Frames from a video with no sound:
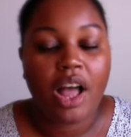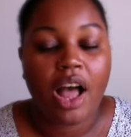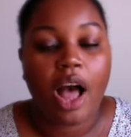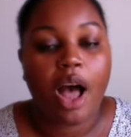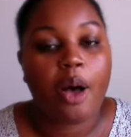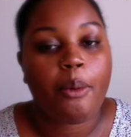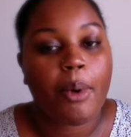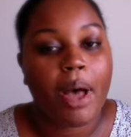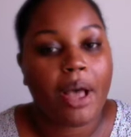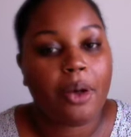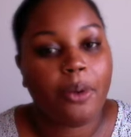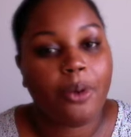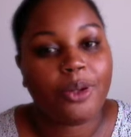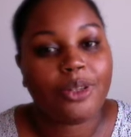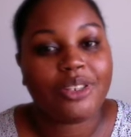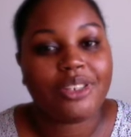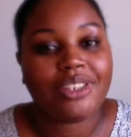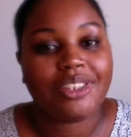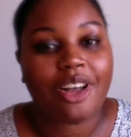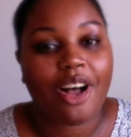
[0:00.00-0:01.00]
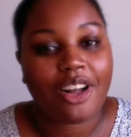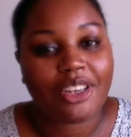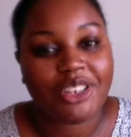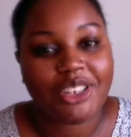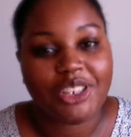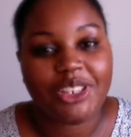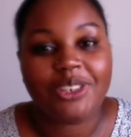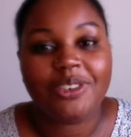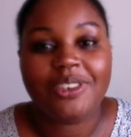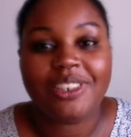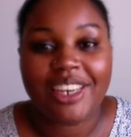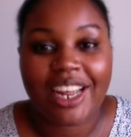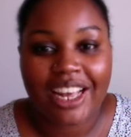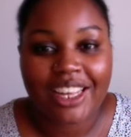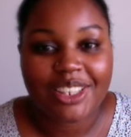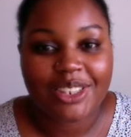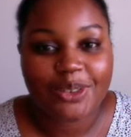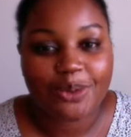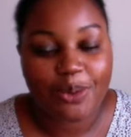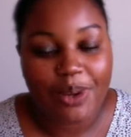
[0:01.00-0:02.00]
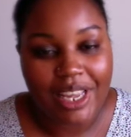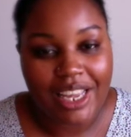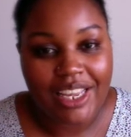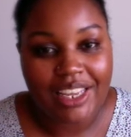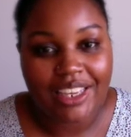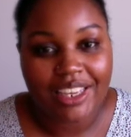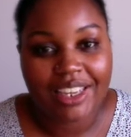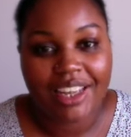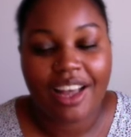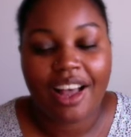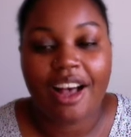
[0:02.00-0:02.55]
I will talk to you next week.